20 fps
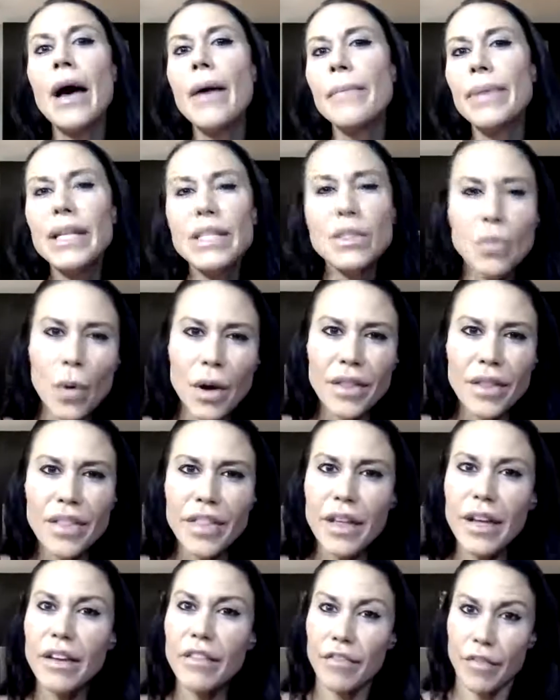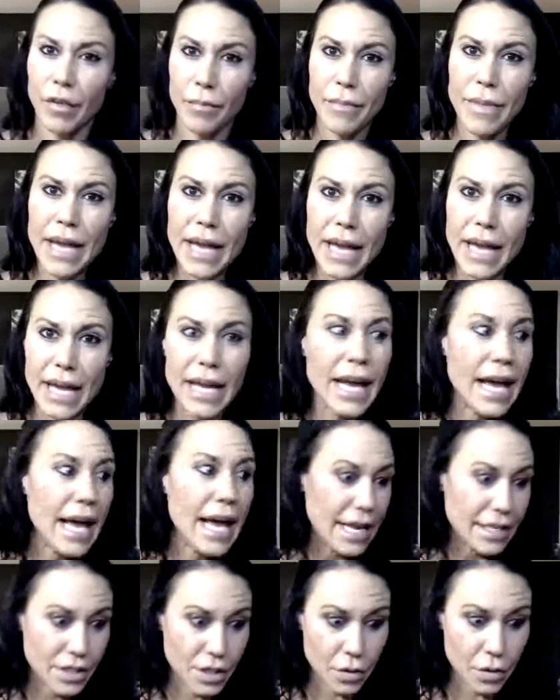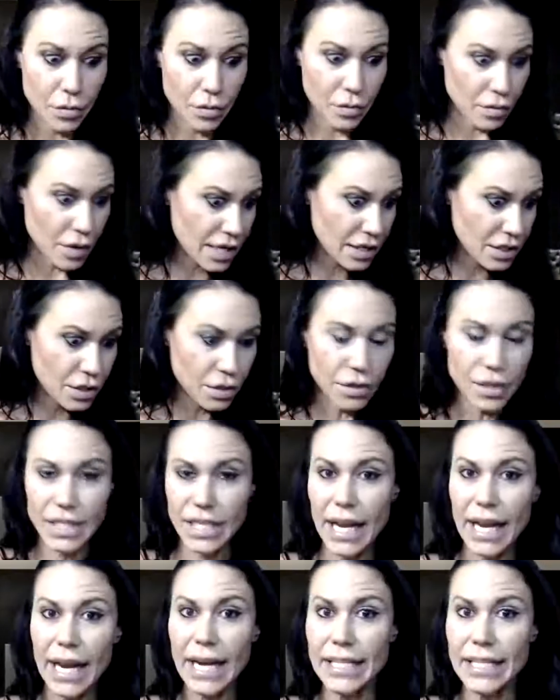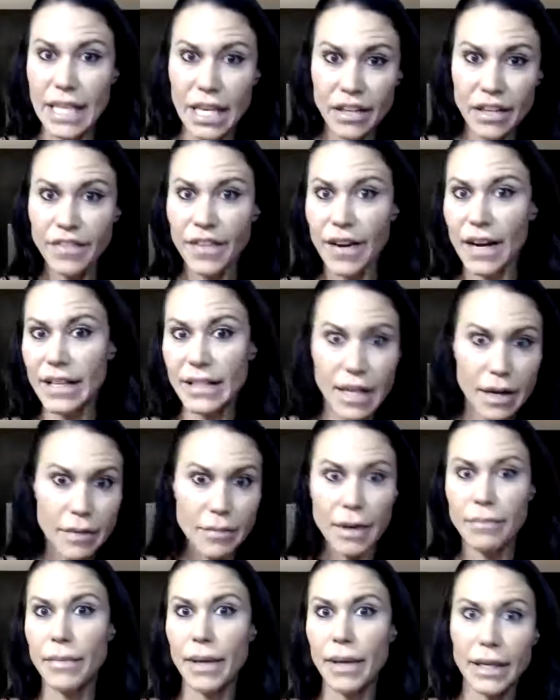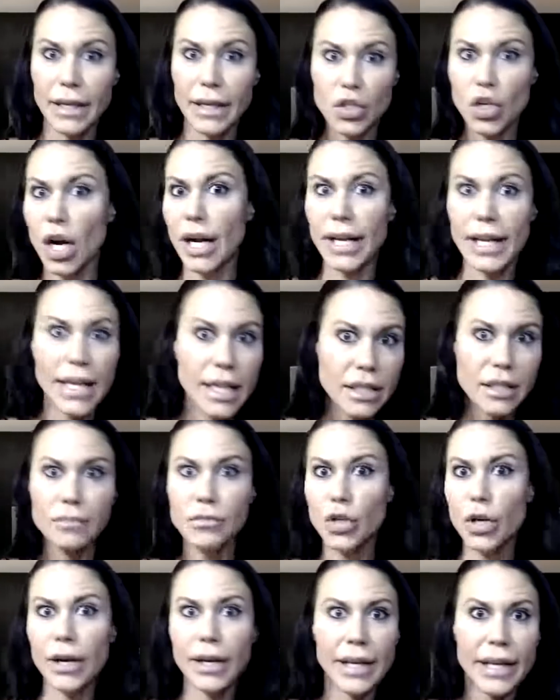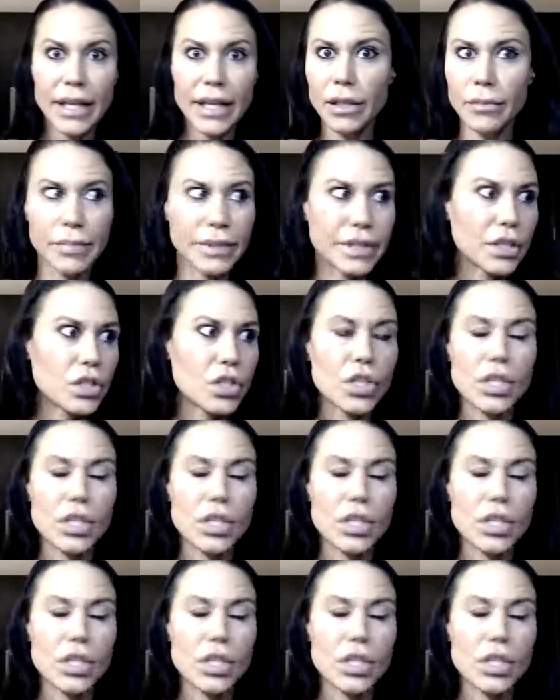But it's one thing for me. And so as soon as I identified them, I'm like trying to kill them, but